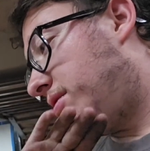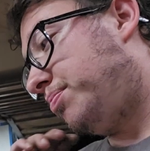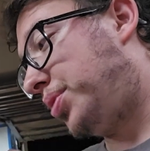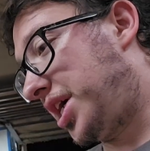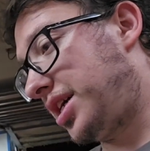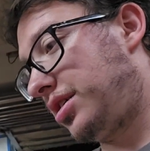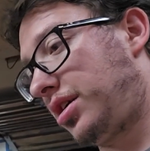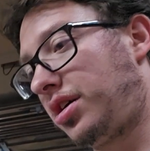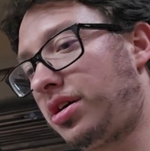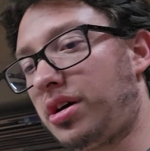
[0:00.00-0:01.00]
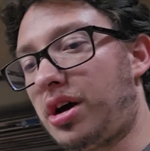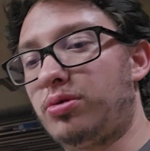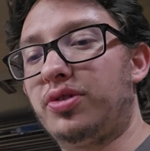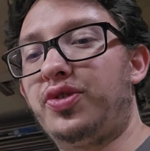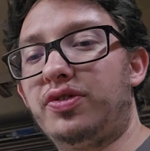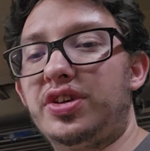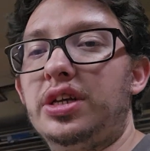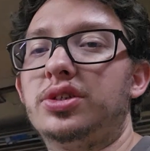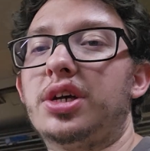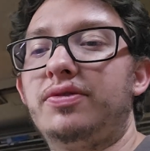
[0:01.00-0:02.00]
But I went a
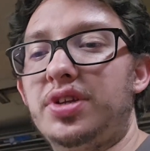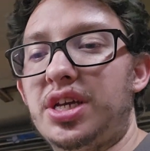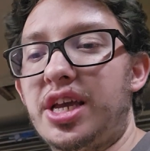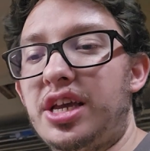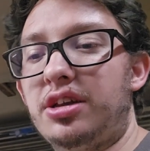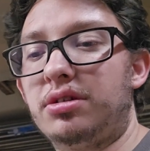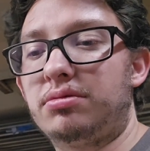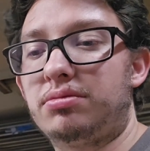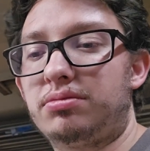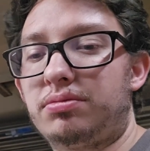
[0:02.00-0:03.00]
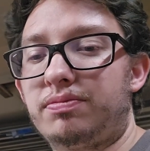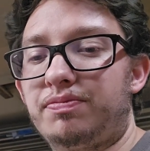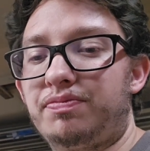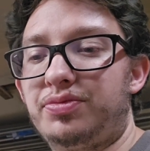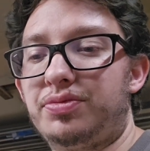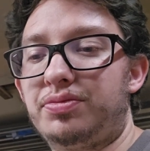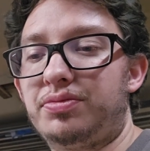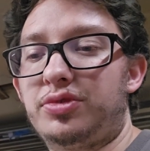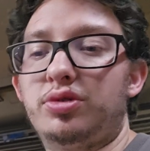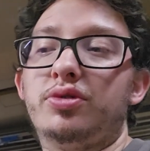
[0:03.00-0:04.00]
1578
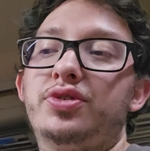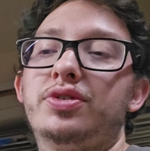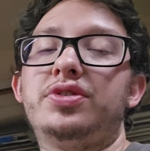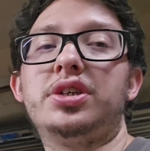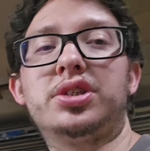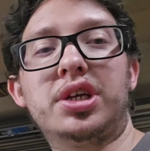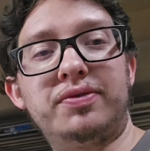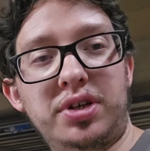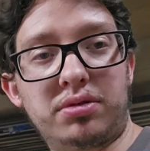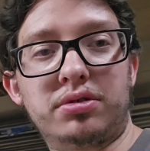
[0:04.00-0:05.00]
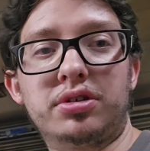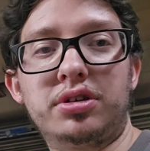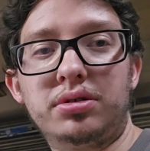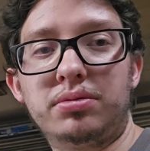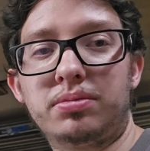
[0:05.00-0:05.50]
to a 1573,